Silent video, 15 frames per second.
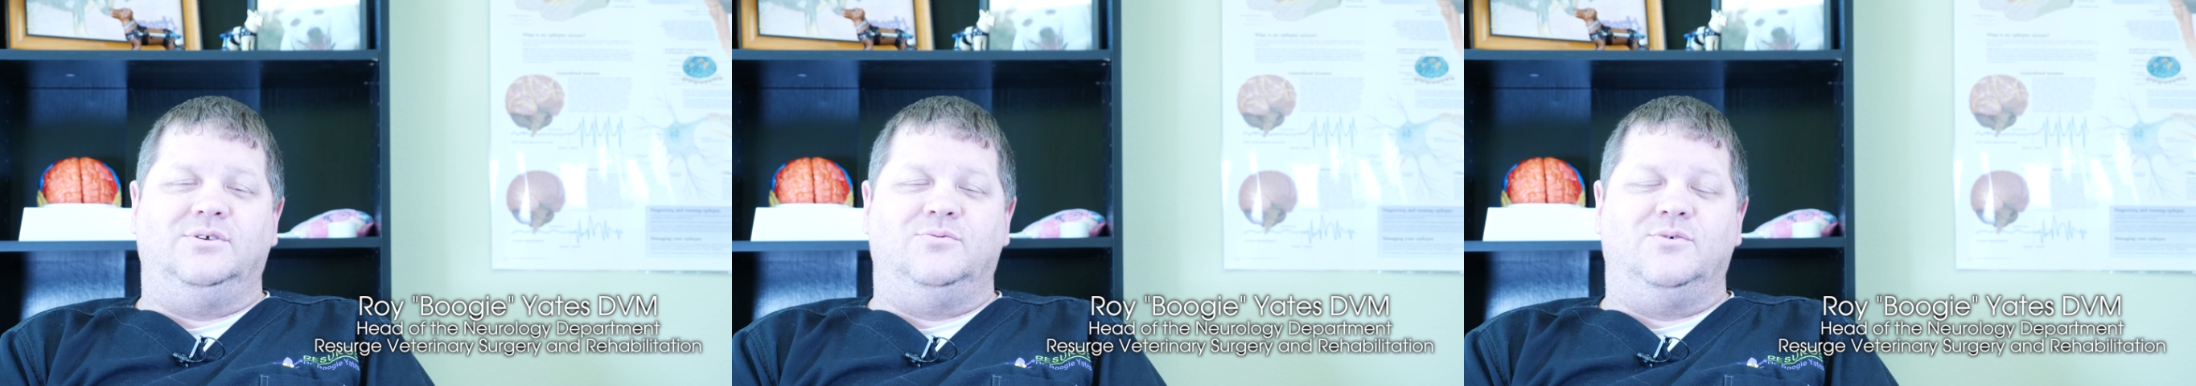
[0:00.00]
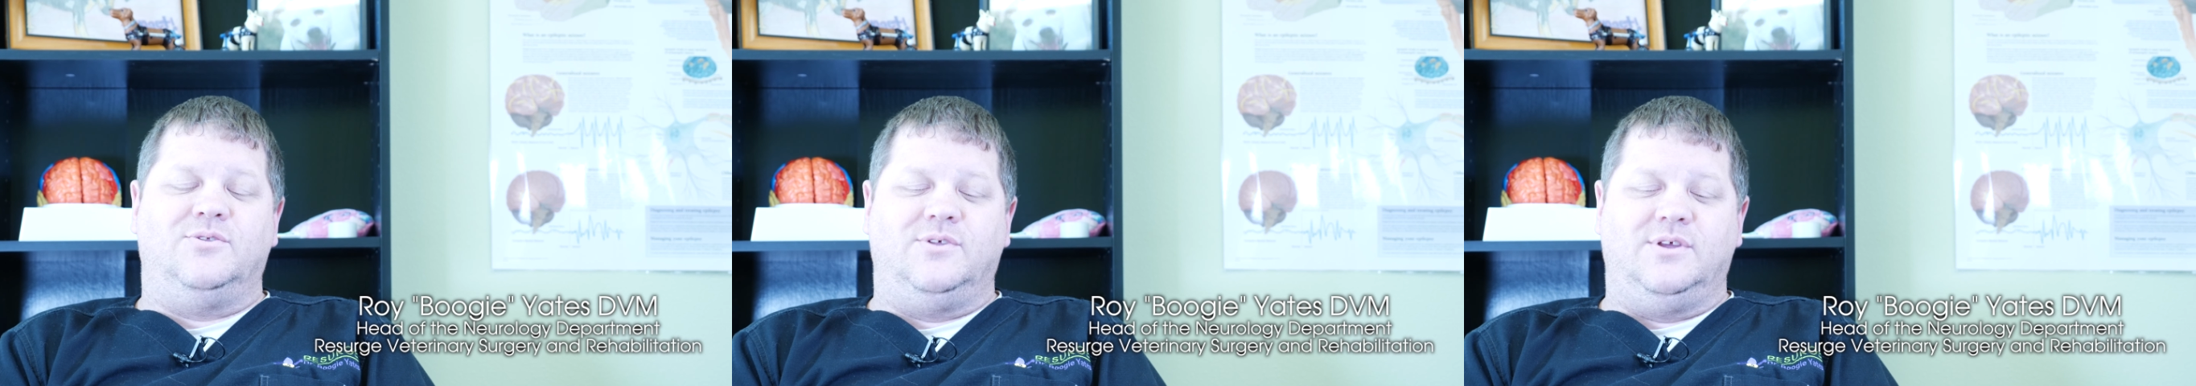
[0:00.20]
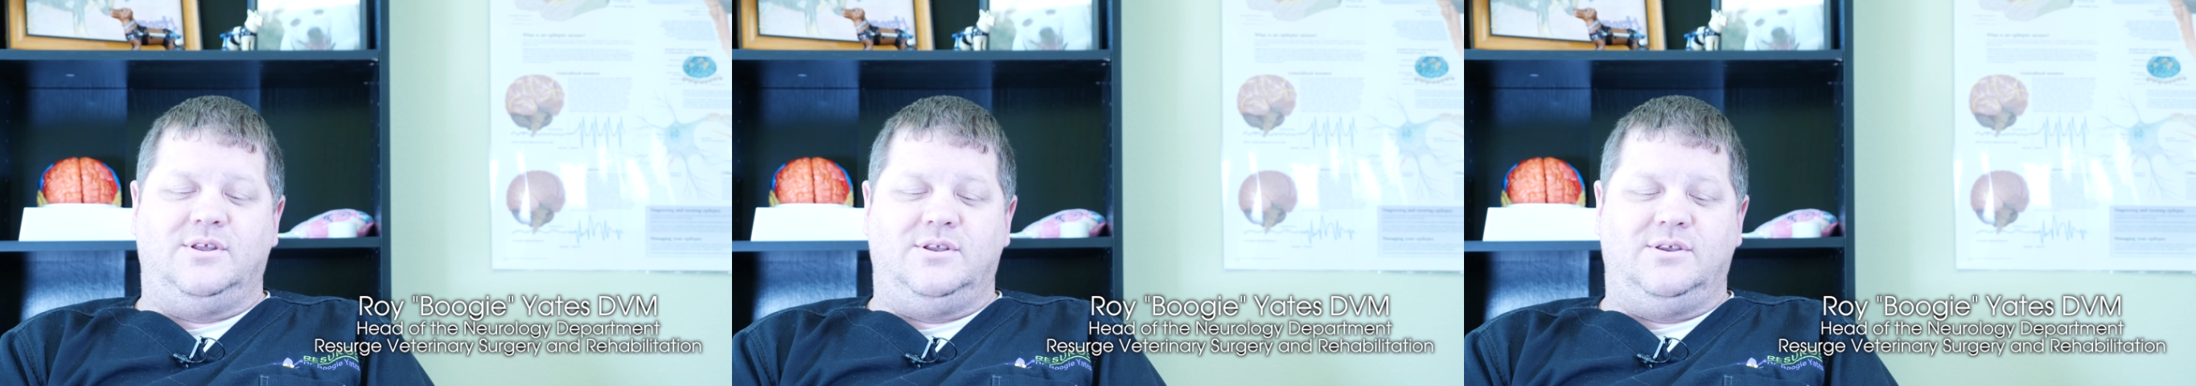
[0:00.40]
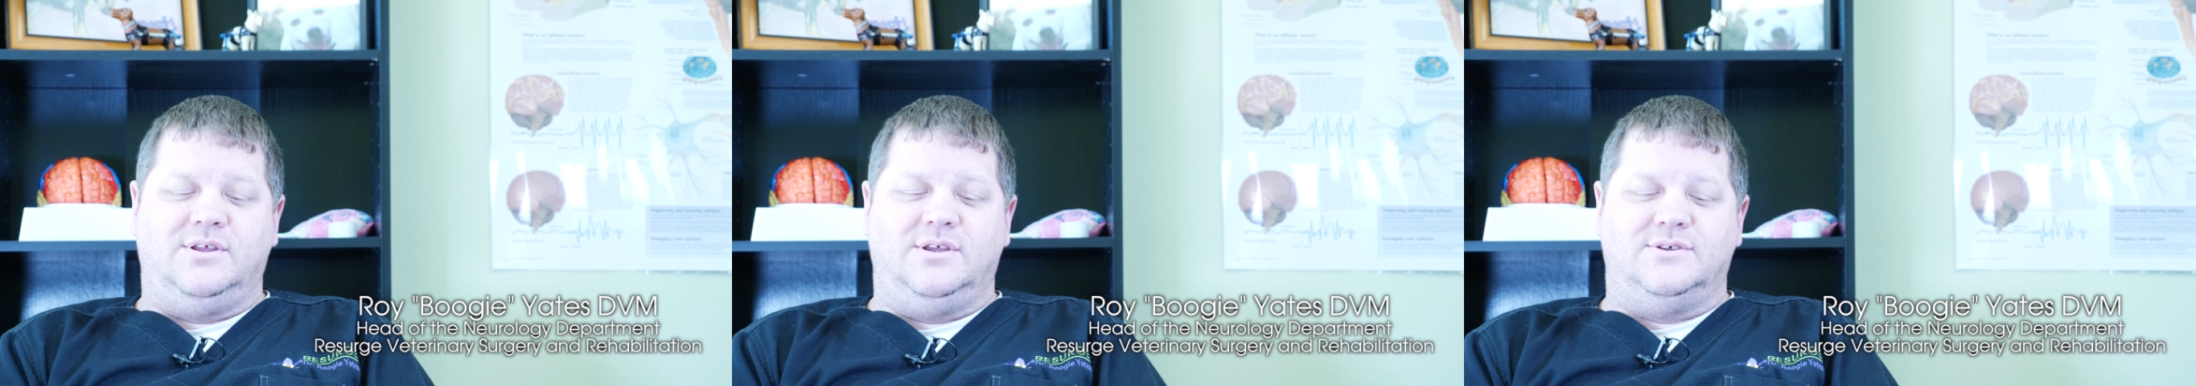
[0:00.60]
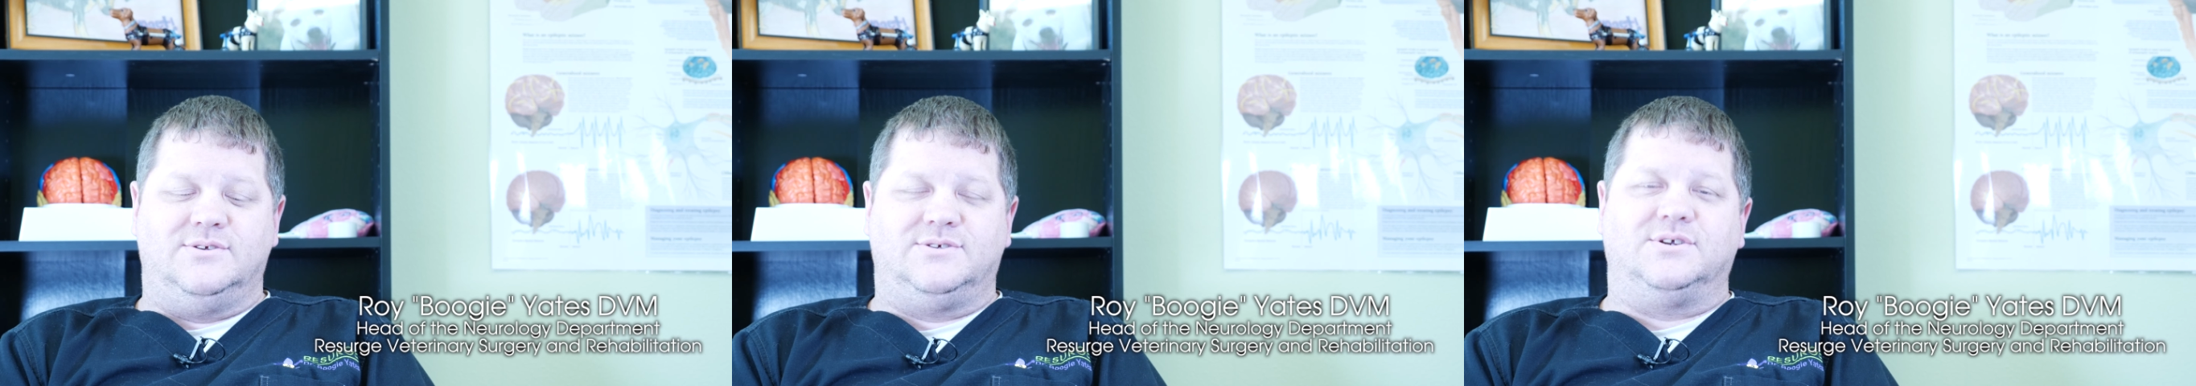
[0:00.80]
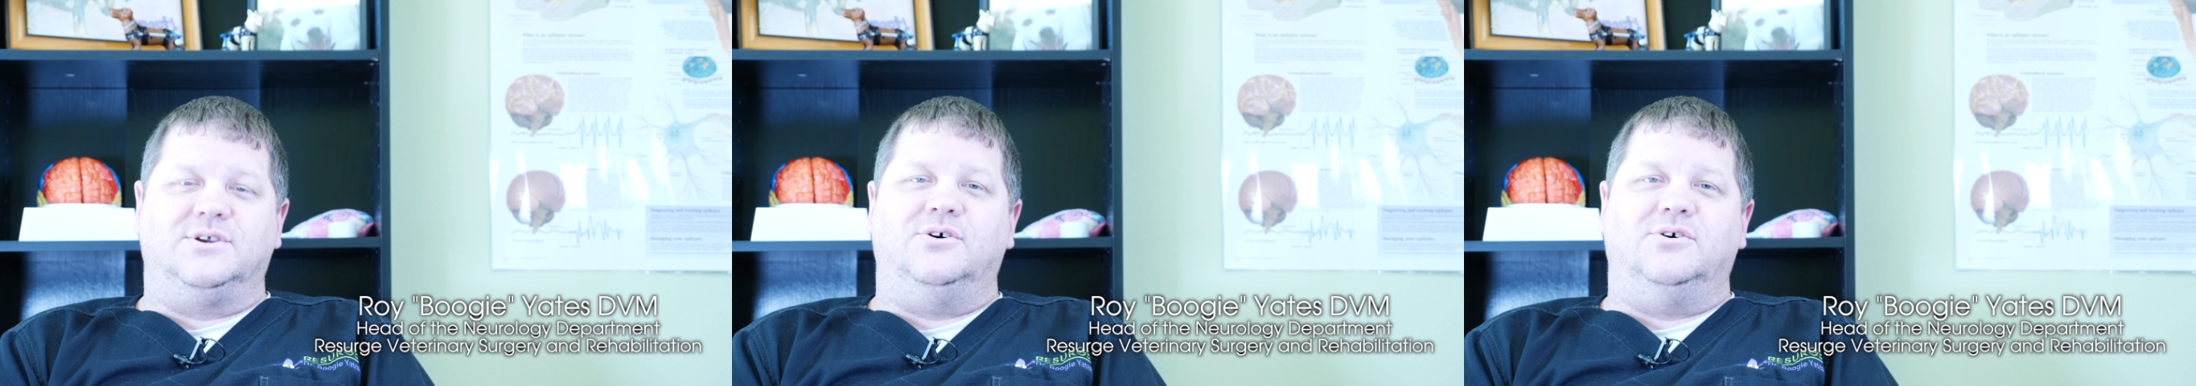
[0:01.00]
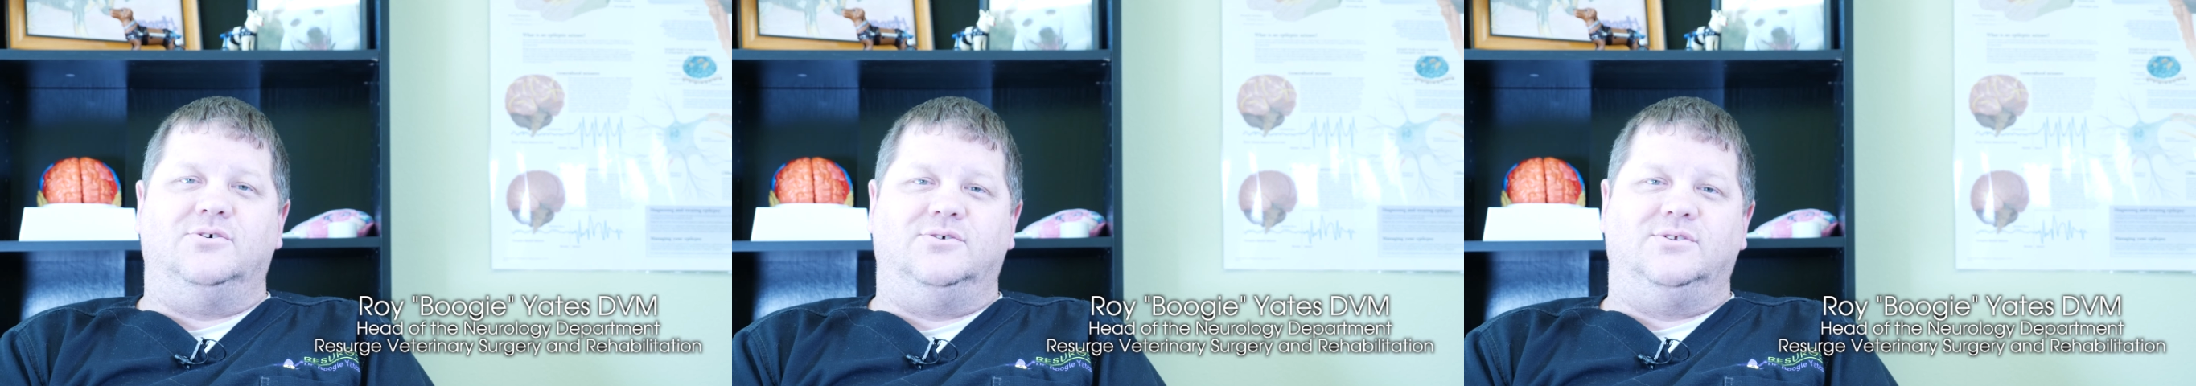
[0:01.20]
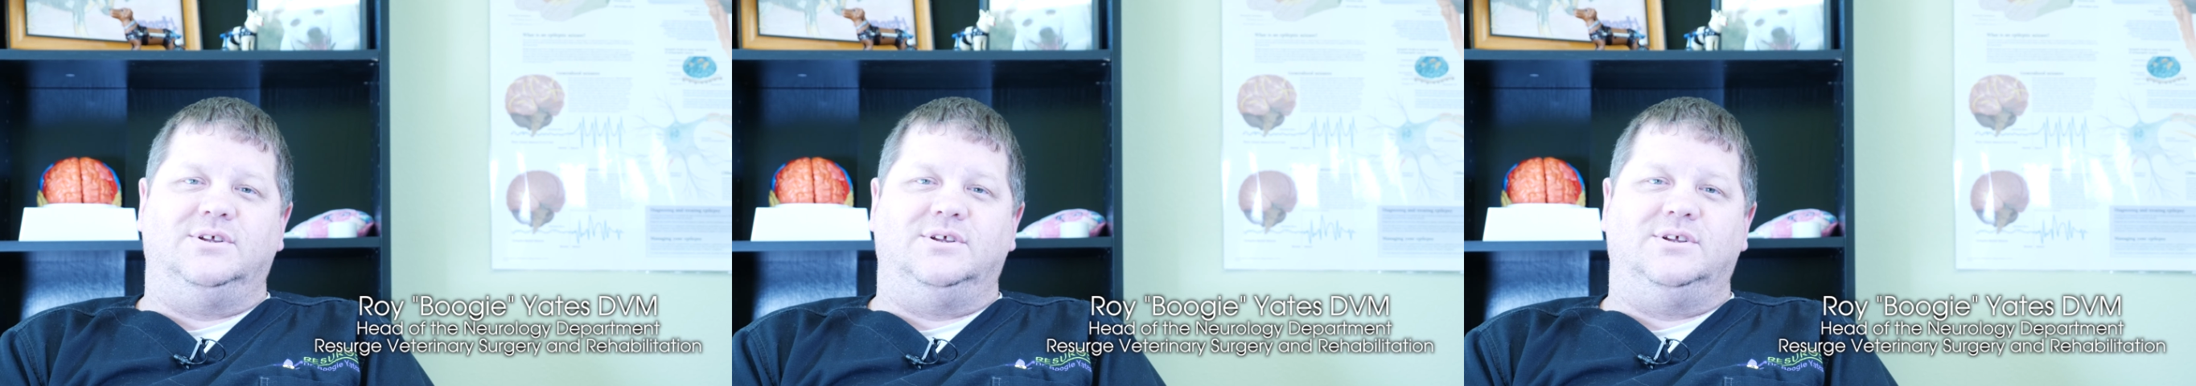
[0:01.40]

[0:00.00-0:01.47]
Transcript: within his skull